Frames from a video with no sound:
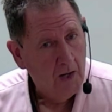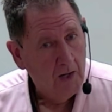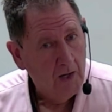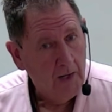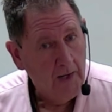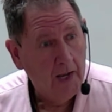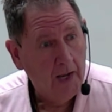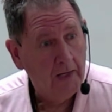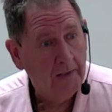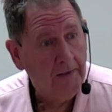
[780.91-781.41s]

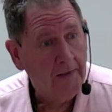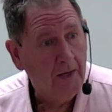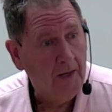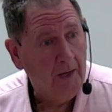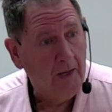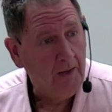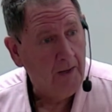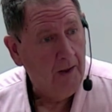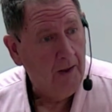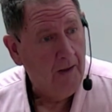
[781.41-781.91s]
not yet.
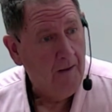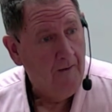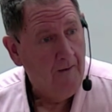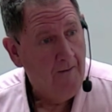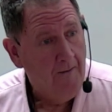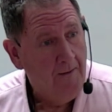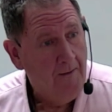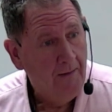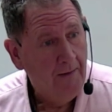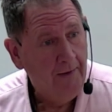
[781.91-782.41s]

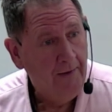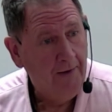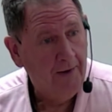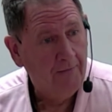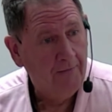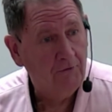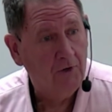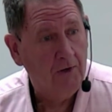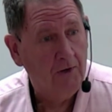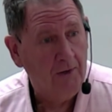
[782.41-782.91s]
It
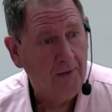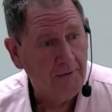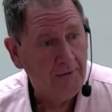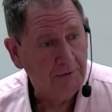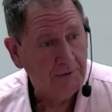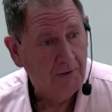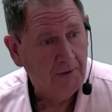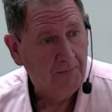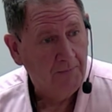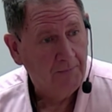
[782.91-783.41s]
never
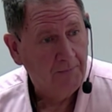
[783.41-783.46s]
has.